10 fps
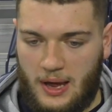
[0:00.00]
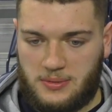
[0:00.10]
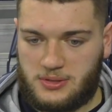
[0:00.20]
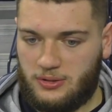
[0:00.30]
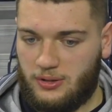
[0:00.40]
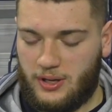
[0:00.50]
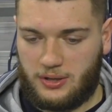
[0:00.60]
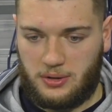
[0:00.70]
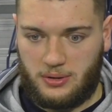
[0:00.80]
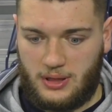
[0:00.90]
I absolutely
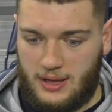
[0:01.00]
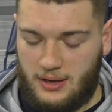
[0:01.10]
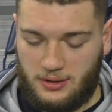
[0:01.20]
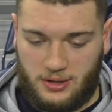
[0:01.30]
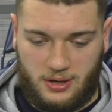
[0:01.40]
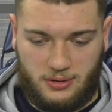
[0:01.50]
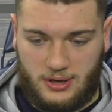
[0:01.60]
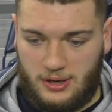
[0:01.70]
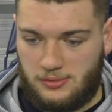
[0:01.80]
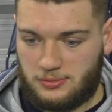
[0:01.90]
agree with that. You
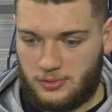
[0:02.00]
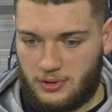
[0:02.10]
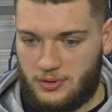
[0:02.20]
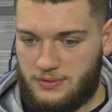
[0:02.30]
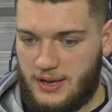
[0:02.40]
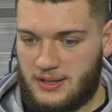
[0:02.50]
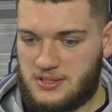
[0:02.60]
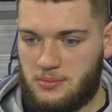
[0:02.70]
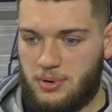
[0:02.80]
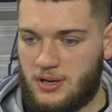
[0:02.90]
know, we've taken
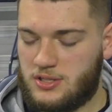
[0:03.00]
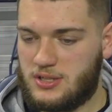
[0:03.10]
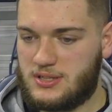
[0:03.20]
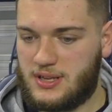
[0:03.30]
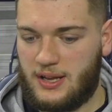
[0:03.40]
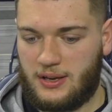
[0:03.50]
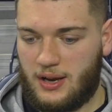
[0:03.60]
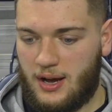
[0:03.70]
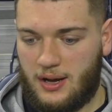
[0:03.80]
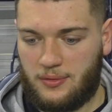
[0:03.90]
some punches, and
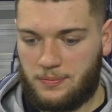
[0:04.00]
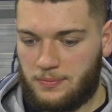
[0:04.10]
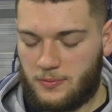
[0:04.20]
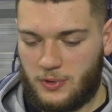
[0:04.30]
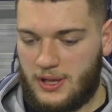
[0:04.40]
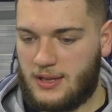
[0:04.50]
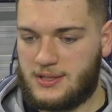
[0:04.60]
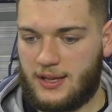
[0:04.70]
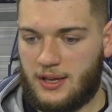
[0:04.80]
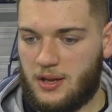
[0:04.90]
we can't
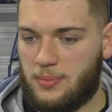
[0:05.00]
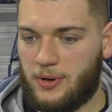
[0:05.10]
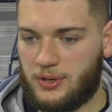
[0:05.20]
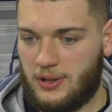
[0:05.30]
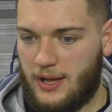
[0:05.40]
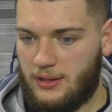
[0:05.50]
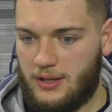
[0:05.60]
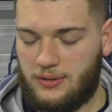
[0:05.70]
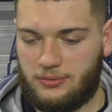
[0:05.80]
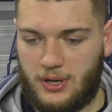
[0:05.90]
take any opponent
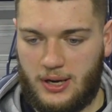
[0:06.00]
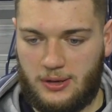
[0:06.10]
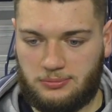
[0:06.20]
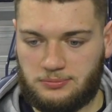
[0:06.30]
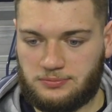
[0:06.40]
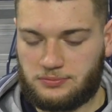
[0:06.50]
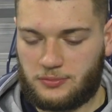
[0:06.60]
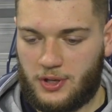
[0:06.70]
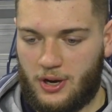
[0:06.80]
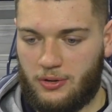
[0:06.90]
lightly.
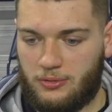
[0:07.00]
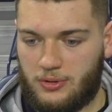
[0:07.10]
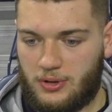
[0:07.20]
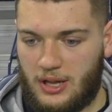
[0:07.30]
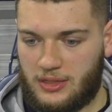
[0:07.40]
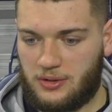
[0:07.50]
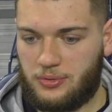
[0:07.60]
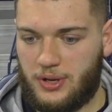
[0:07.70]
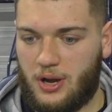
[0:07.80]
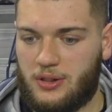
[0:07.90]
You know, I think
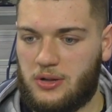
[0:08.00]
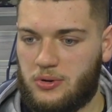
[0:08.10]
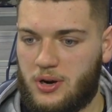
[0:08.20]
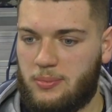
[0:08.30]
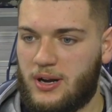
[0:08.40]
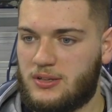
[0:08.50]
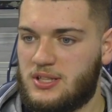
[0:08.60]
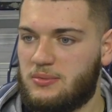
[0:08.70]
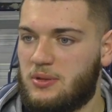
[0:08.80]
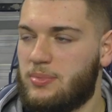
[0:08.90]
we know that we're a better
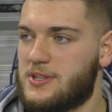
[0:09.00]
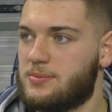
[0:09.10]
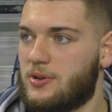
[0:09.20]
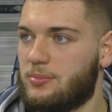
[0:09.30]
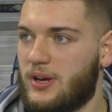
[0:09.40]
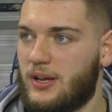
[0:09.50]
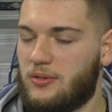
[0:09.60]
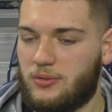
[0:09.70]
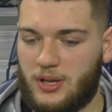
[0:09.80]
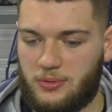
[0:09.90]
team than Pittsburgh,
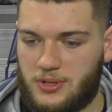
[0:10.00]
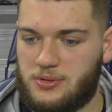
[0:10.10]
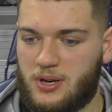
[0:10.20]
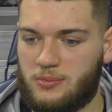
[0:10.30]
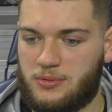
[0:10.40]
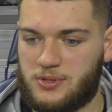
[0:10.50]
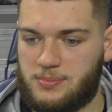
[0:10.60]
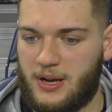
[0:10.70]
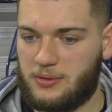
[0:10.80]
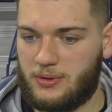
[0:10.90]
but we treat them with
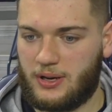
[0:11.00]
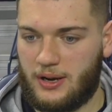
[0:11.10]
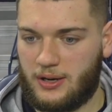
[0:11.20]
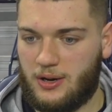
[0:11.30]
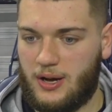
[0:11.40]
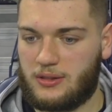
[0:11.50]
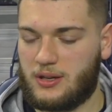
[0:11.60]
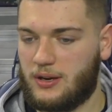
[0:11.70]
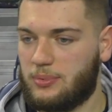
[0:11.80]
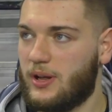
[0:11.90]
respect. We're going to go out
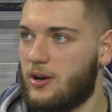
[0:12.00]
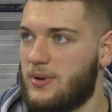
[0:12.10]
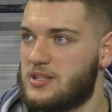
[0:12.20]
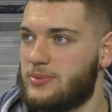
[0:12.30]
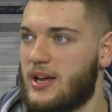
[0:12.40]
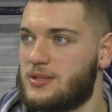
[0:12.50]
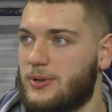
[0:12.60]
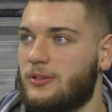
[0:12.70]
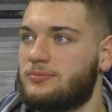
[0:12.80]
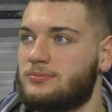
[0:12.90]
there and play our best basketball.